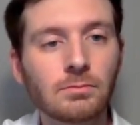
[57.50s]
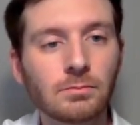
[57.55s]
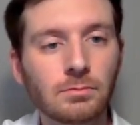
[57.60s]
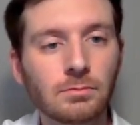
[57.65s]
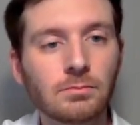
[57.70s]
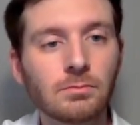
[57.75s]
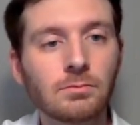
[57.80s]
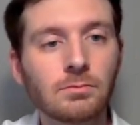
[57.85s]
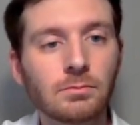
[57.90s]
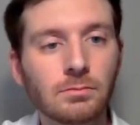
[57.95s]

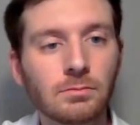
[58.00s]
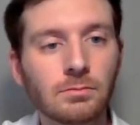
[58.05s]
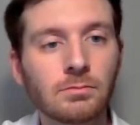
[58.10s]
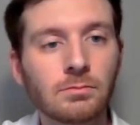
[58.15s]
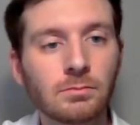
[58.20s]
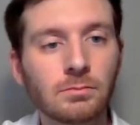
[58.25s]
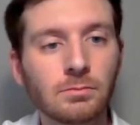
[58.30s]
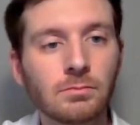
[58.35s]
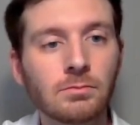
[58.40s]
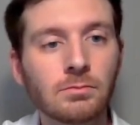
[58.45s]

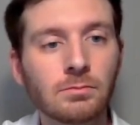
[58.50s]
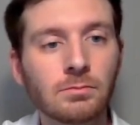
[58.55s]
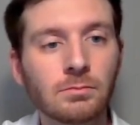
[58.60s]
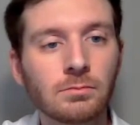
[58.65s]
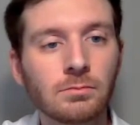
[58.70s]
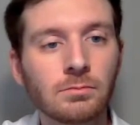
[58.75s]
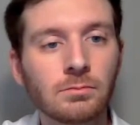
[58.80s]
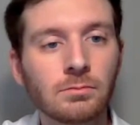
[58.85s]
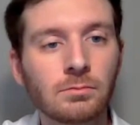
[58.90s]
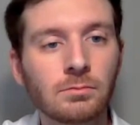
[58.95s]

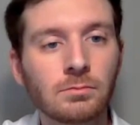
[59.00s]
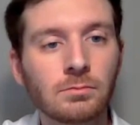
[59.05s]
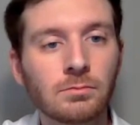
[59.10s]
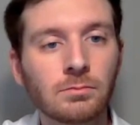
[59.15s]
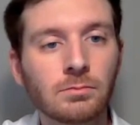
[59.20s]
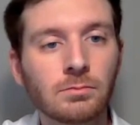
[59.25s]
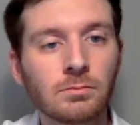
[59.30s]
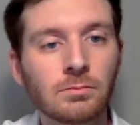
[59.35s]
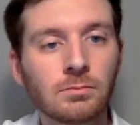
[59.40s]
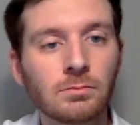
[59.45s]

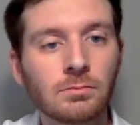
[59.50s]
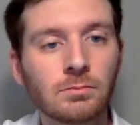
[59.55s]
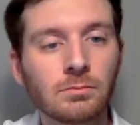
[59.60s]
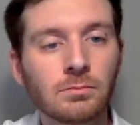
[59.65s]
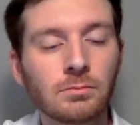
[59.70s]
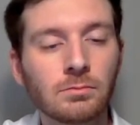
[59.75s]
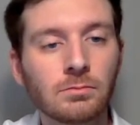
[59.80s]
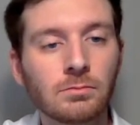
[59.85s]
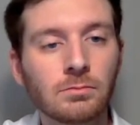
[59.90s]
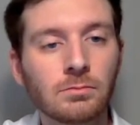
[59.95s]

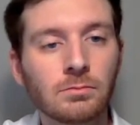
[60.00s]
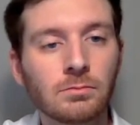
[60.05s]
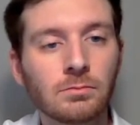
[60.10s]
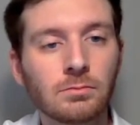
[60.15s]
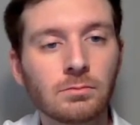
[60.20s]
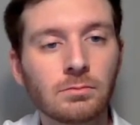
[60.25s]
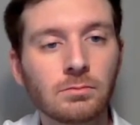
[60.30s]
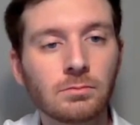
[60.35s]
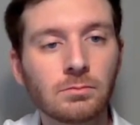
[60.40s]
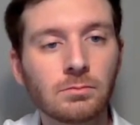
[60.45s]

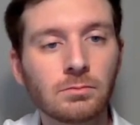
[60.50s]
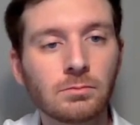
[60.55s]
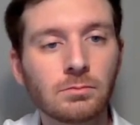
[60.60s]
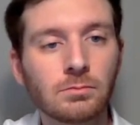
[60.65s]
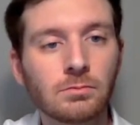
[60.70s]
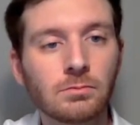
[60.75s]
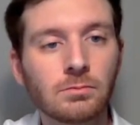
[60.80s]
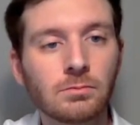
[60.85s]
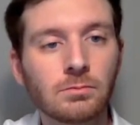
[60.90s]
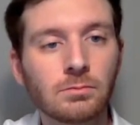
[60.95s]

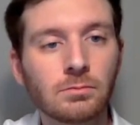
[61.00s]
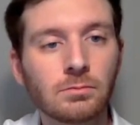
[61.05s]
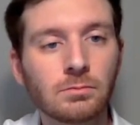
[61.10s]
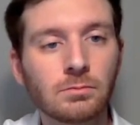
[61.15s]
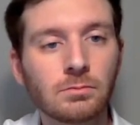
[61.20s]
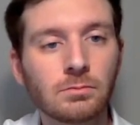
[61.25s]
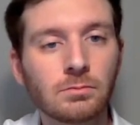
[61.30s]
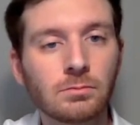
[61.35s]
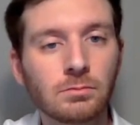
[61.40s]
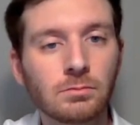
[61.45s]

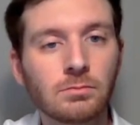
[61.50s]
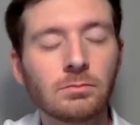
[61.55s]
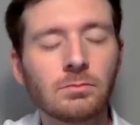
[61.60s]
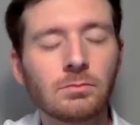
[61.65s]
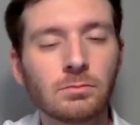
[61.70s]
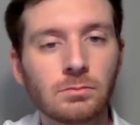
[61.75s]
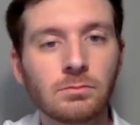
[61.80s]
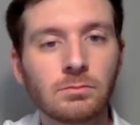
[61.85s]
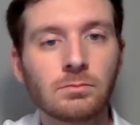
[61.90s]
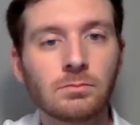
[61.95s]

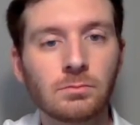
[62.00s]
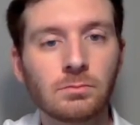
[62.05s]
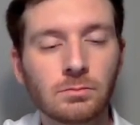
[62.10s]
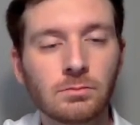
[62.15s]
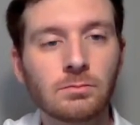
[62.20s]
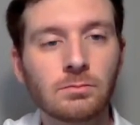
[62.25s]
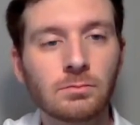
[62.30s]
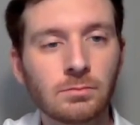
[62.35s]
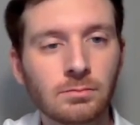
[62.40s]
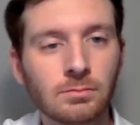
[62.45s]

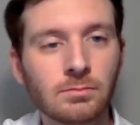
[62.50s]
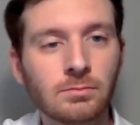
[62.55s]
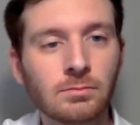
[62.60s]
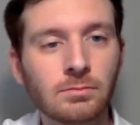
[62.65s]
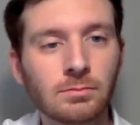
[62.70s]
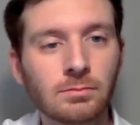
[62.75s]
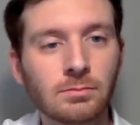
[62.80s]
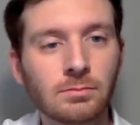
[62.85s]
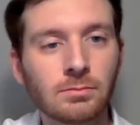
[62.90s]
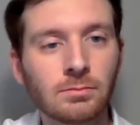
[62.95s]

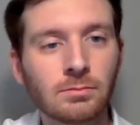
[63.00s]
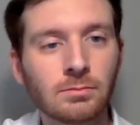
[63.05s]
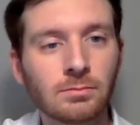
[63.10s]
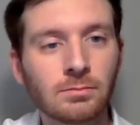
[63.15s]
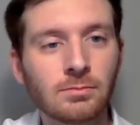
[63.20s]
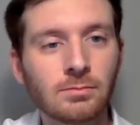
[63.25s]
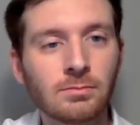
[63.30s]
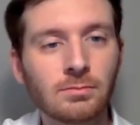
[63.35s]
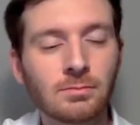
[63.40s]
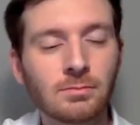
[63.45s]

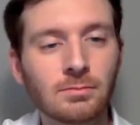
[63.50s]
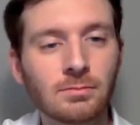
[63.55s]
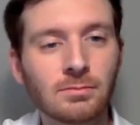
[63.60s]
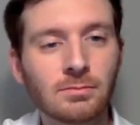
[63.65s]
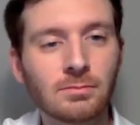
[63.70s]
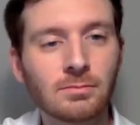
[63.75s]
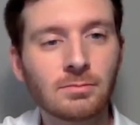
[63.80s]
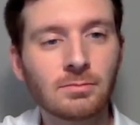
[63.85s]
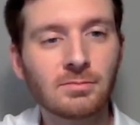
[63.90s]
This person isn't speaking.